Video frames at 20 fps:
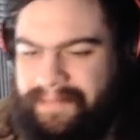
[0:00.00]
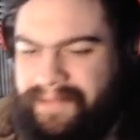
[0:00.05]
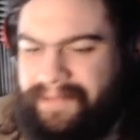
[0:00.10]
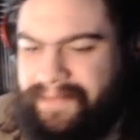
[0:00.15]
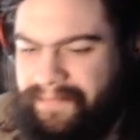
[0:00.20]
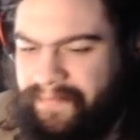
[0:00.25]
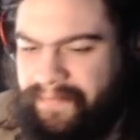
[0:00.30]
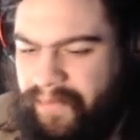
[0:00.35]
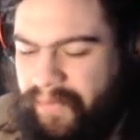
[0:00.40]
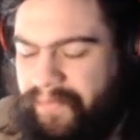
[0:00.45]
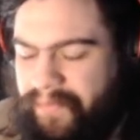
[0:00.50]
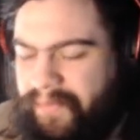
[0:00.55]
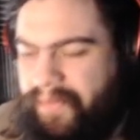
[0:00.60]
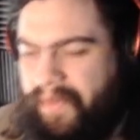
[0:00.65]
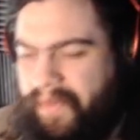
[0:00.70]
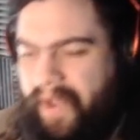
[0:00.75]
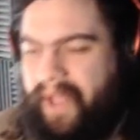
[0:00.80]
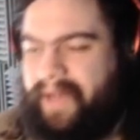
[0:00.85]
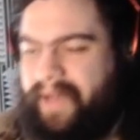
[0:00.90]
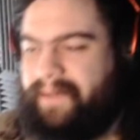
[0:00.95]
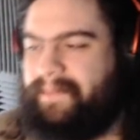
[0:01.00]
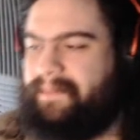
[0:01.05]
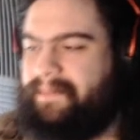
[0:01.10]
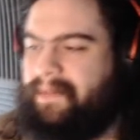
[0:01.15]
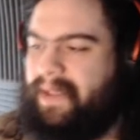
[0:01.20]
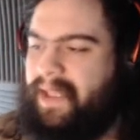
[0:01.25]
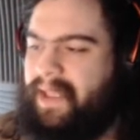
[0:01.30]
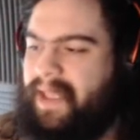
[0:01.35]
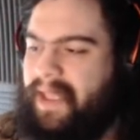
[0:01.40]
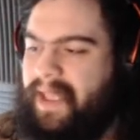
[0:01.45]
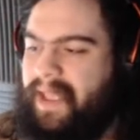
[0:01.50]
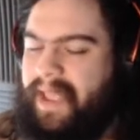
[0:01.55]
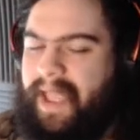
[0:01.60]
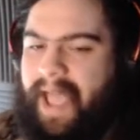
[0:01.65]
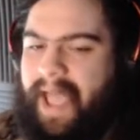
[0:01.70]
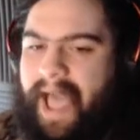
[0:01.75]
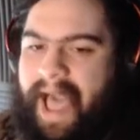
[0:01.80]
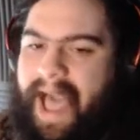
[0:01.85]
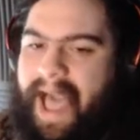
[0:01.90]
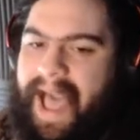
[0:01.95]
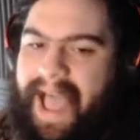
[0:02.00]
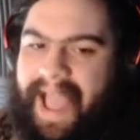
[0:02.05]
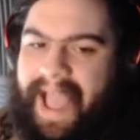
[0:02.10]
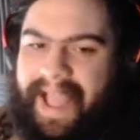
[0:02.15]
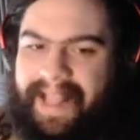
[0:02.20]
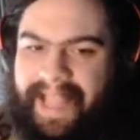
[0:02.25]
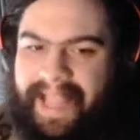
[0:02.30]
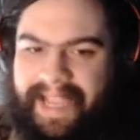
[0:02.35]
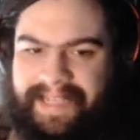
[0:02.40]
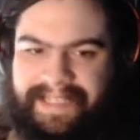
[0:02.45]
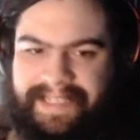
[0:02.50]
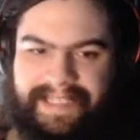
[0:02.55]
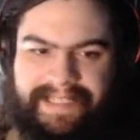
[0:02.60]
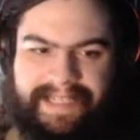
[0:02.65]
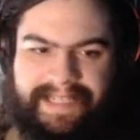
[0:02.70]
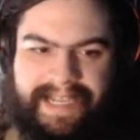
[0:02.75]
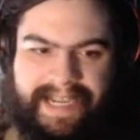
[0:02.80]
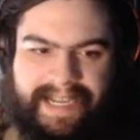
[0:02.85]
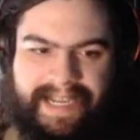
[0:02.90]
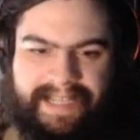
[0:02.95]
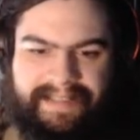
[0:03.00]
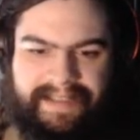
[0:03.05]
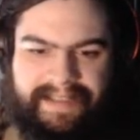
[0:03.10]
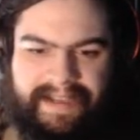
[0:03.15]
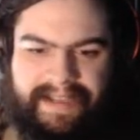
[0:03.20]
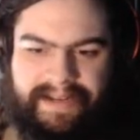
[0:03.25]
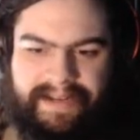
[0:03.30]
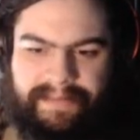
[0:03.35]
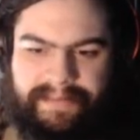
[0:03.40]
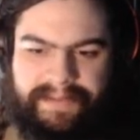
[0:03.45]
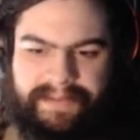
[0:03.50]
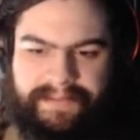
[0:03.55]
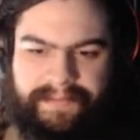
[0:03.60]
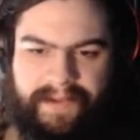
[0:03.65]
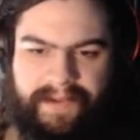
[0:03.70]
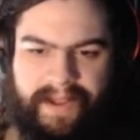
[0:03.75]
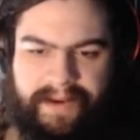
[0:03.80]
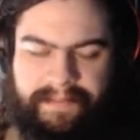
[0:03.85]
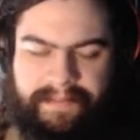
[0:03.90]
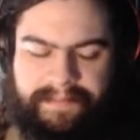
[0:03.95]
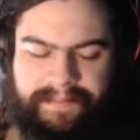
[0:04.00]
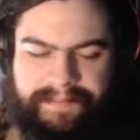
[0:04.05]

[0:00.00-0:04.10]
Food for thought. I liked it. I thought it was fun.